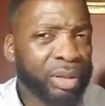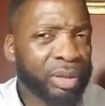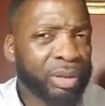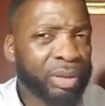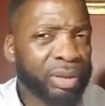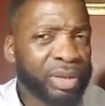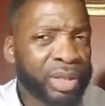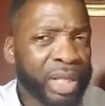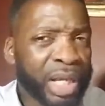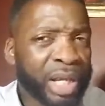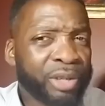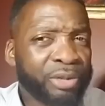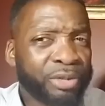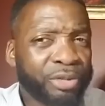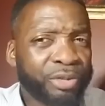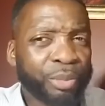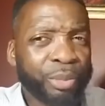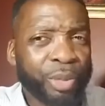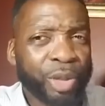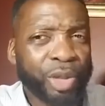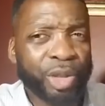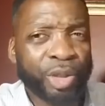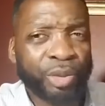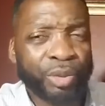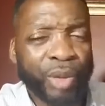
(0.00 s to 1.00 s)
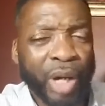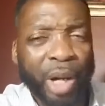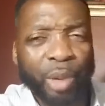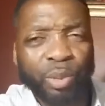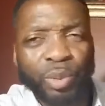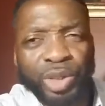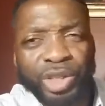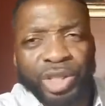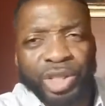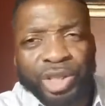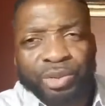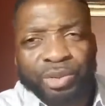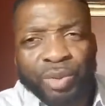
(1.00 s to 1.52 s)
Sounds familiar, right?
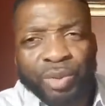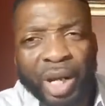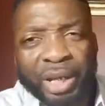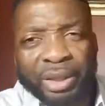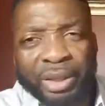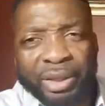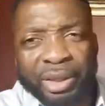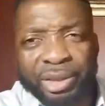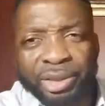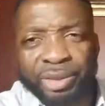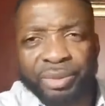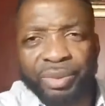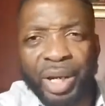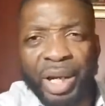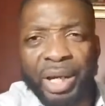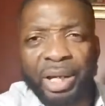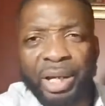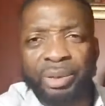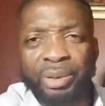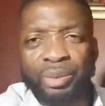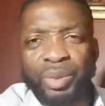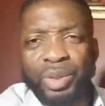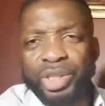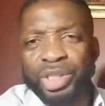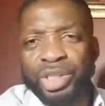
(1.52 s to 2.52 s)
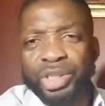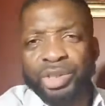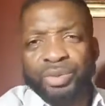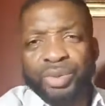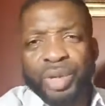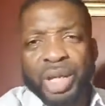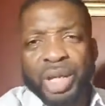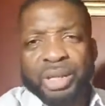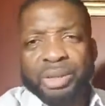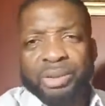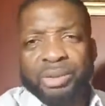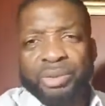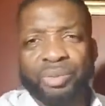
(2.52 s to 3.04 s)
We just read this, right? We just
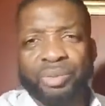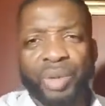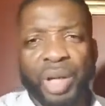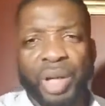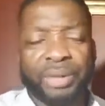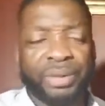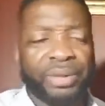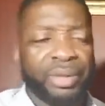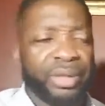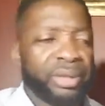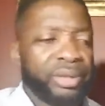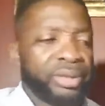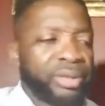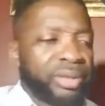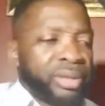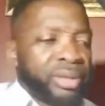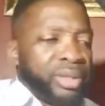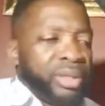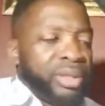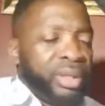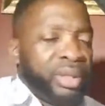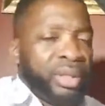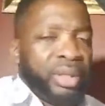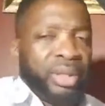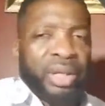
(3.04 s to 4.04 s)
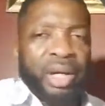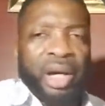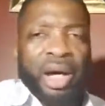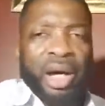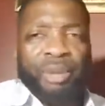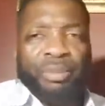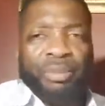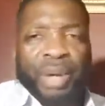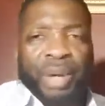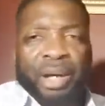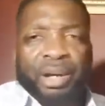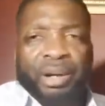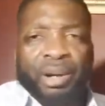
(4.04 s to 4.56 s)
read this
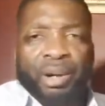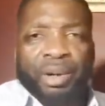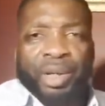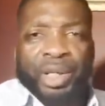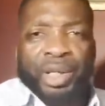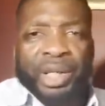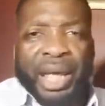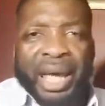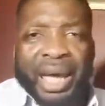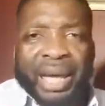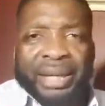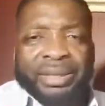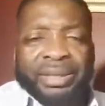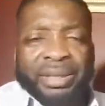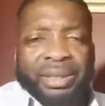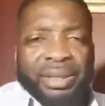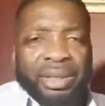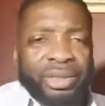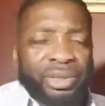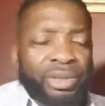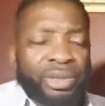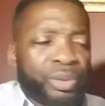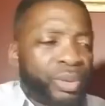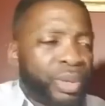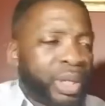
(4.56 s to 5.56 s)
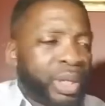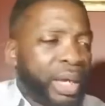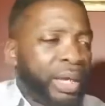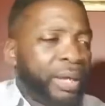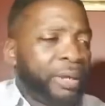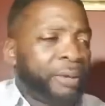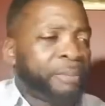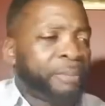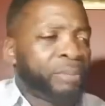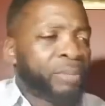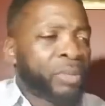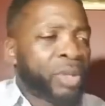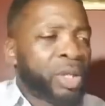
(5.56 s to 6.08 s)
in Exodus, okay?
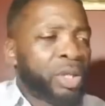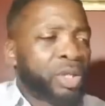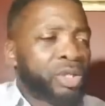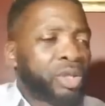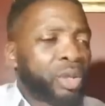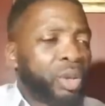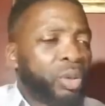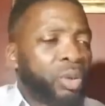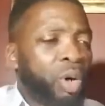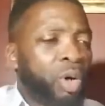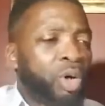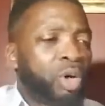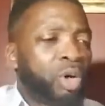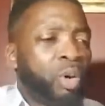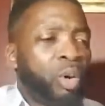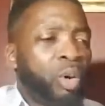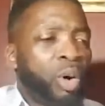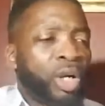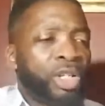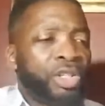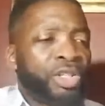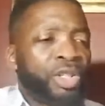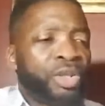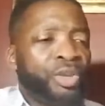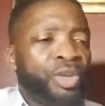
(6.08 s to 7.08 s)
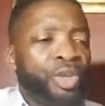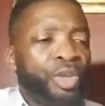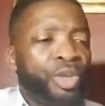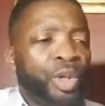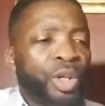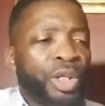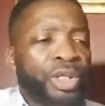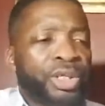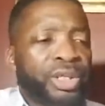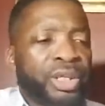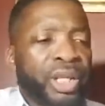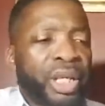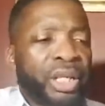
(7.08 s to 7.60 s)
So according to New
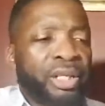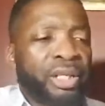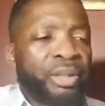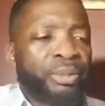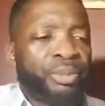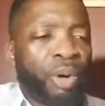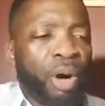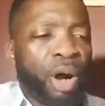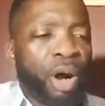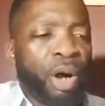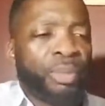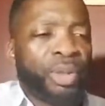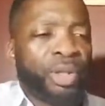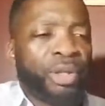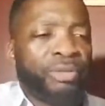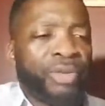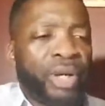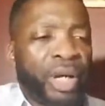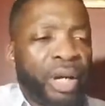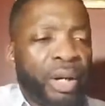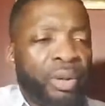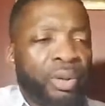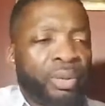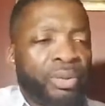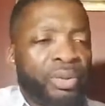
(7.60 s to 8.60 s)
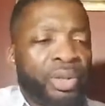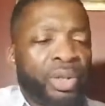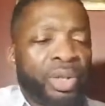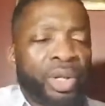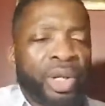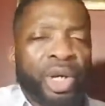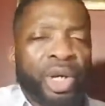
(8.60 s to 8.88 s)
York State Department of Health,